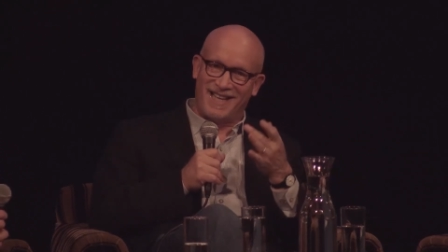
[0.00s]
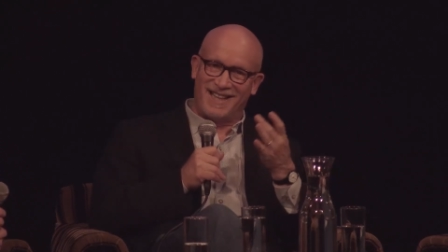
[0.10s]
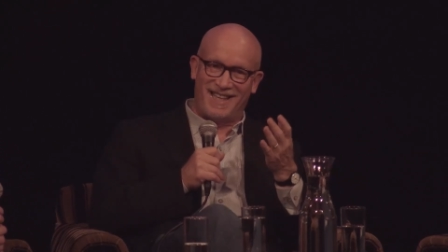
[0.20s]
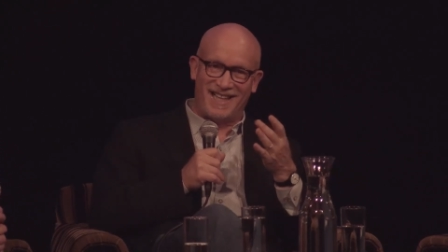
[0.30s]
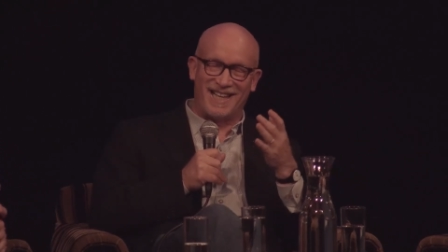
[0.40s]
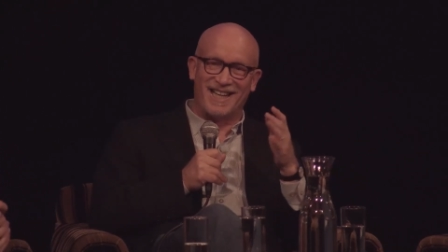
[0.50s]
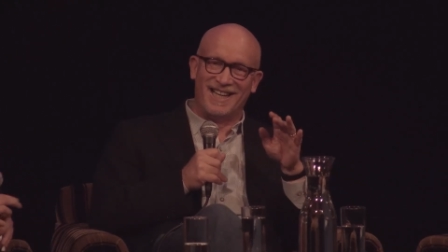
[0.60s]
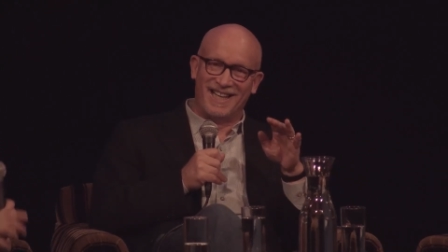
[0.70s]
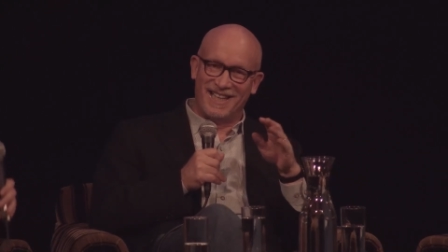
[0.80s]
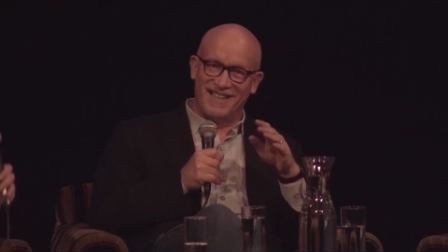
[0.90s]
I think
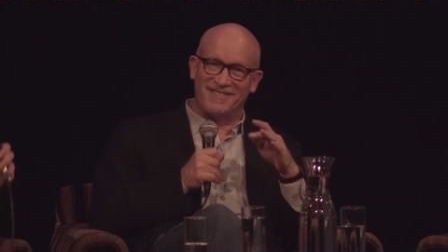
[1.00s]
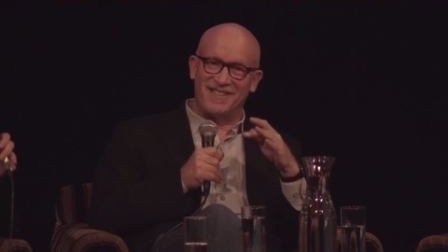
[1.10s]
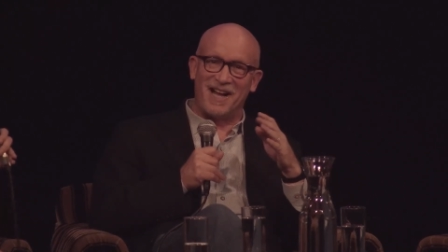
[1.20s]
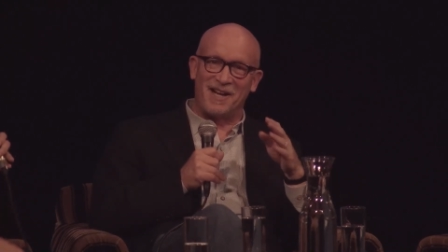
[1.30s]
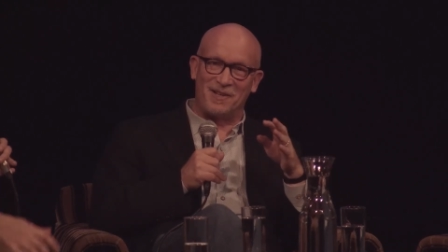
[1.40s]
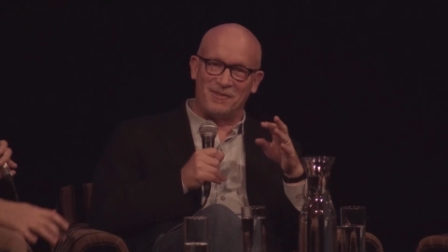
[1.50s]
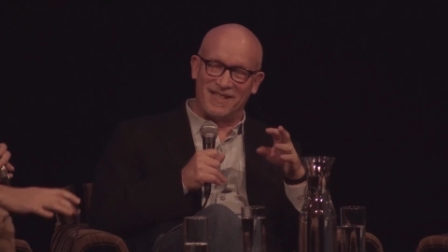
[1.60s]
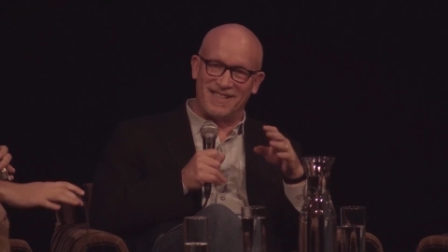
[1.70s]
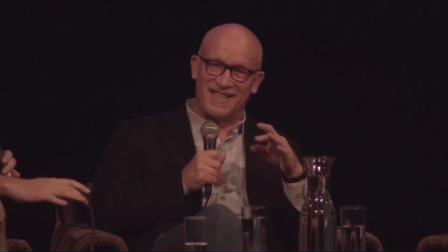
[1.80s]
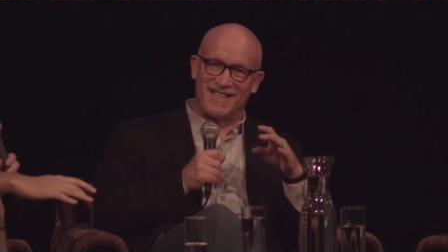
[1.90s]
it's not a
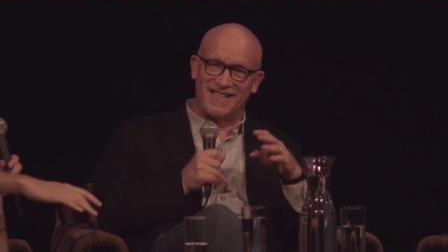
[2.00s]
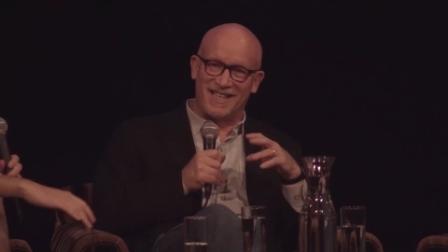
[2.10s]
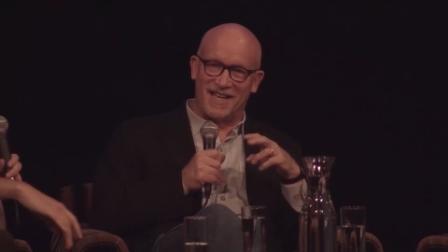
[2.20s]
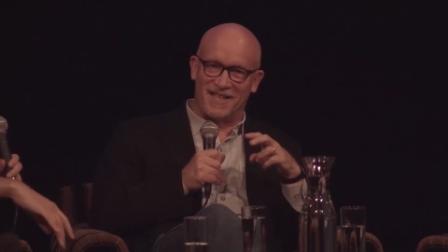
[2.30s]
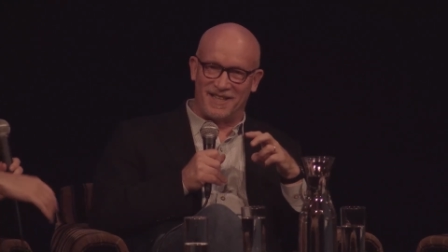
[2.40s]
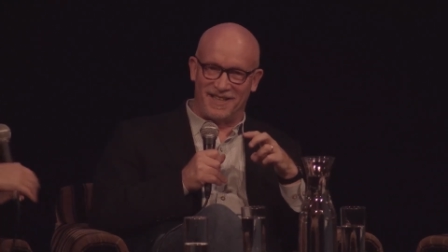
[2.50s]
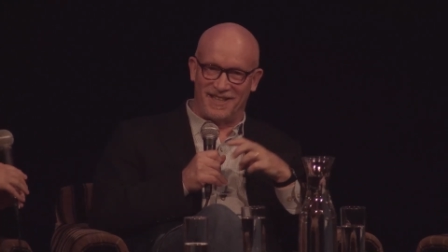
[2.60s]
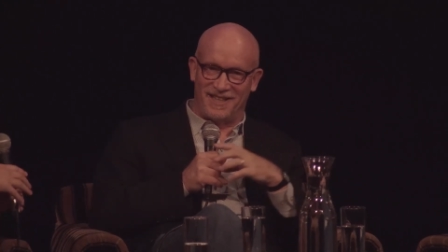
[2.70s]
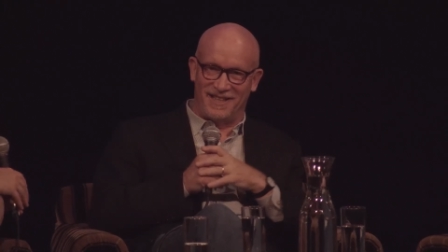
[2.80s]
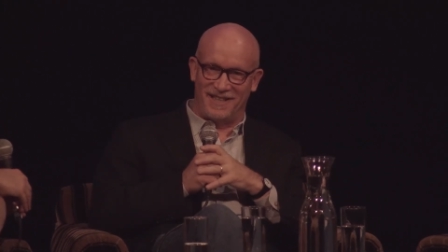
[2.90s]
coincidence that,
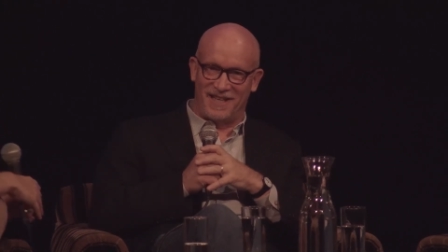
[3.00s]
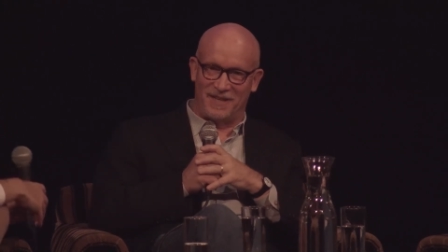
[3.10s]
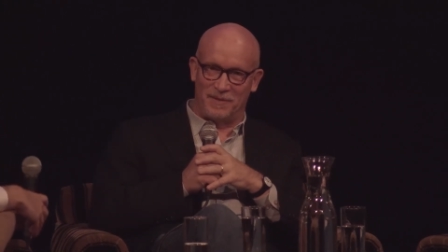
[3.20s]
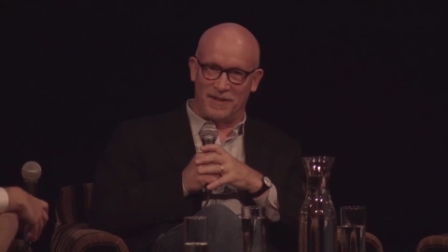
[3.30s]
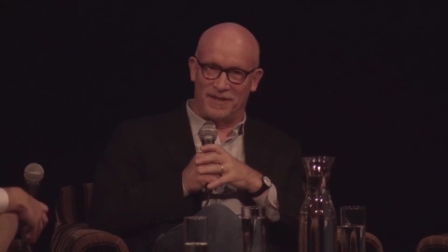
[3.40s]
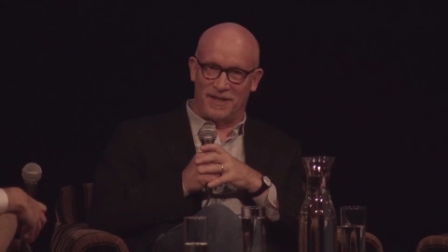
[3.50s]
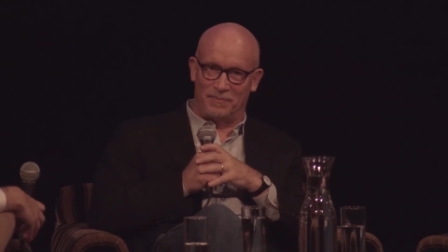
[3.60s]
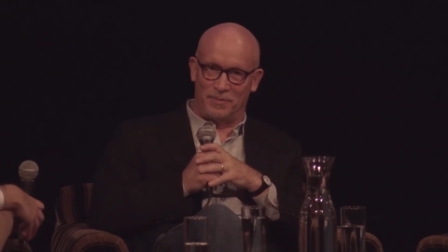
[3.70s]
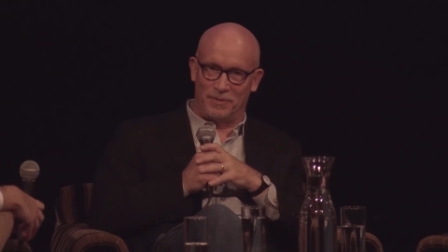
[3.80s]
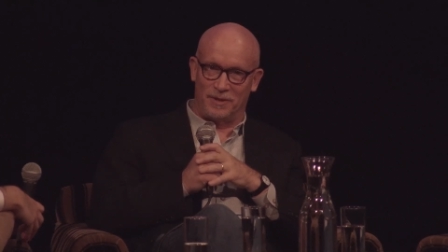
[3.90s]
that,
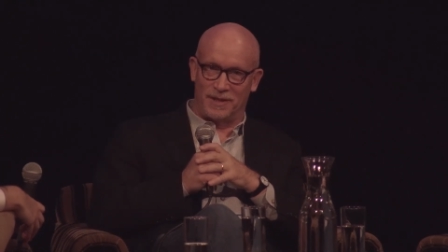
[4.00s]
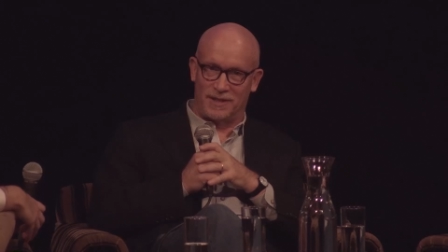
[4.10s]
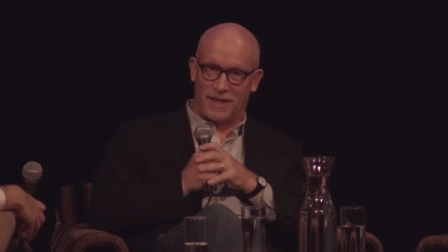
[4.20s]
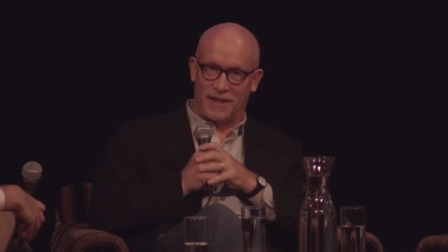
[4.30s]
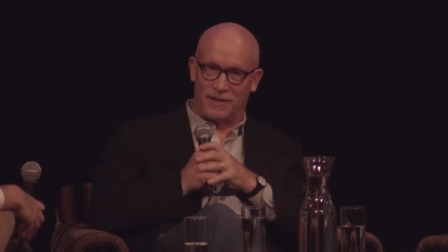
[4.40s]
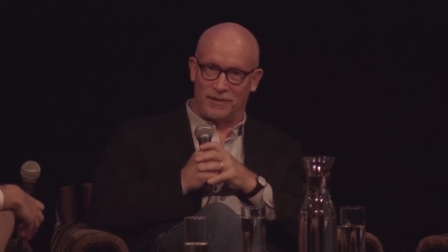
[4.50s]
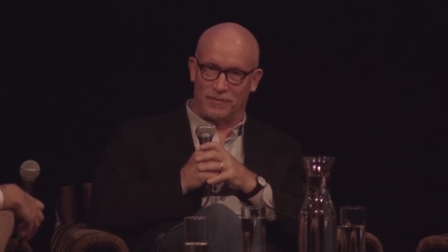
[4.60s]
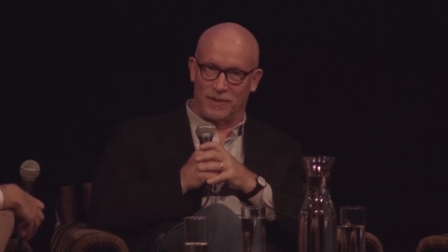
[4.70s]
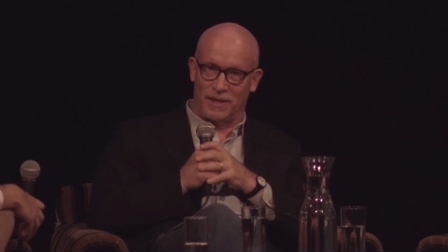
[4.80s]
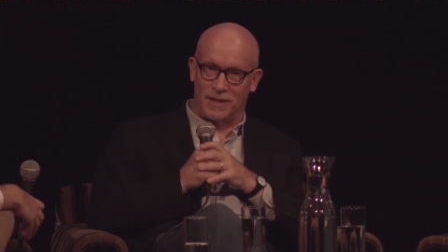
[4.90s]
that Putin decided to
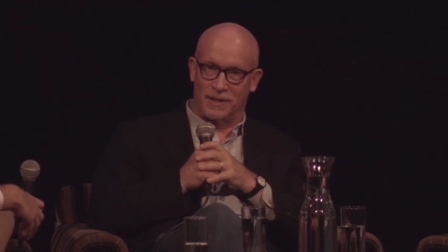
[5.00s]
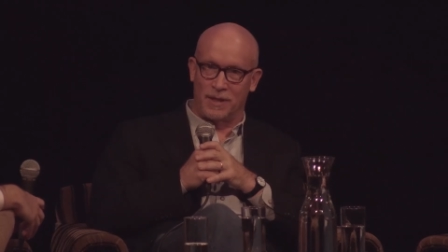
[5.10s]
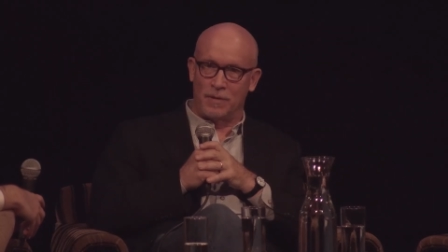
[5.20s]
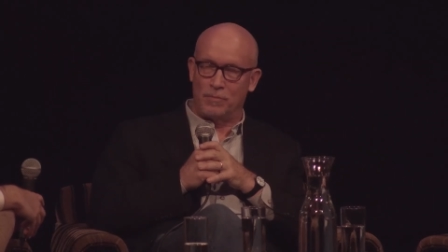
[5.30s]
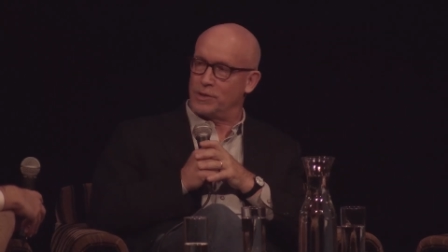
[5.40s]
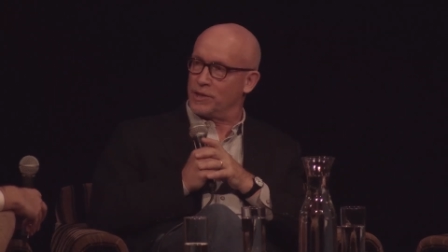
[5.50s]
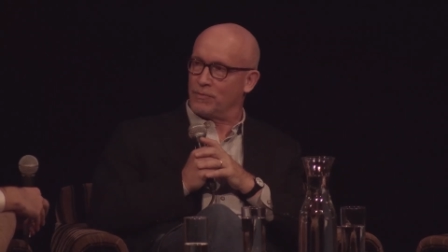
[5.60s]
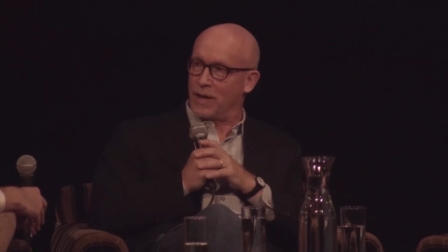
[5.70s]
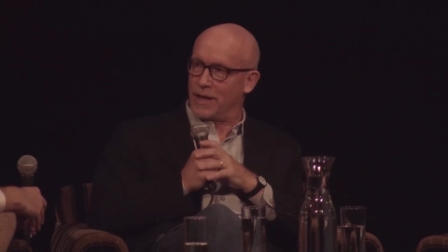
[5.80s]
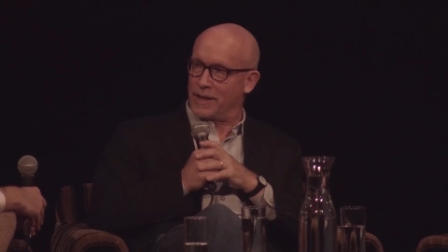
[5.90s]
release Pussy
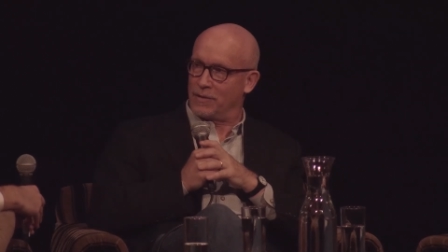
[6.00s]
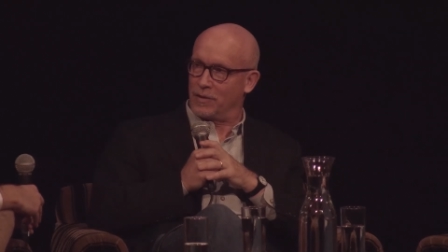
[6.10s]
Riot and